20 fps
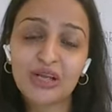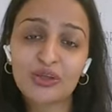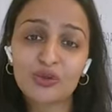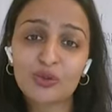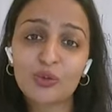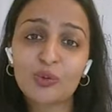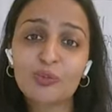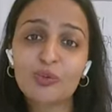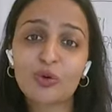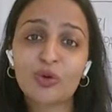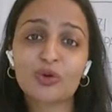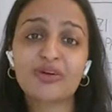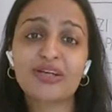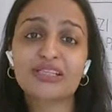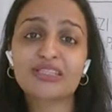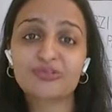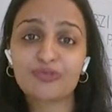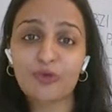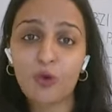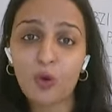you know,
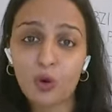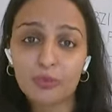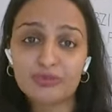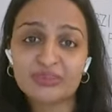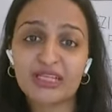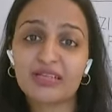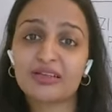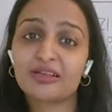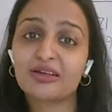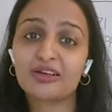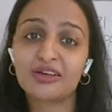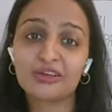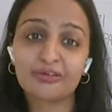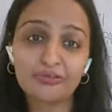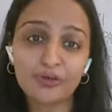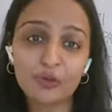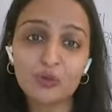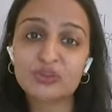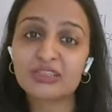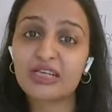progress forms and the
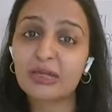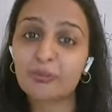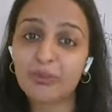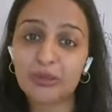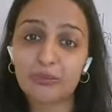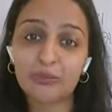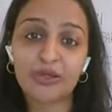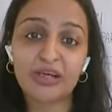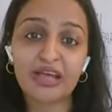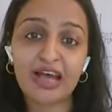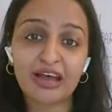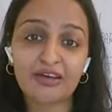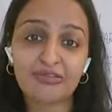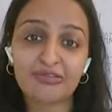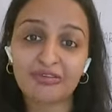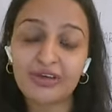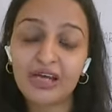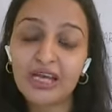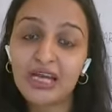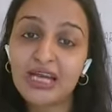reviews that people
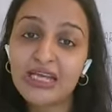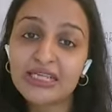have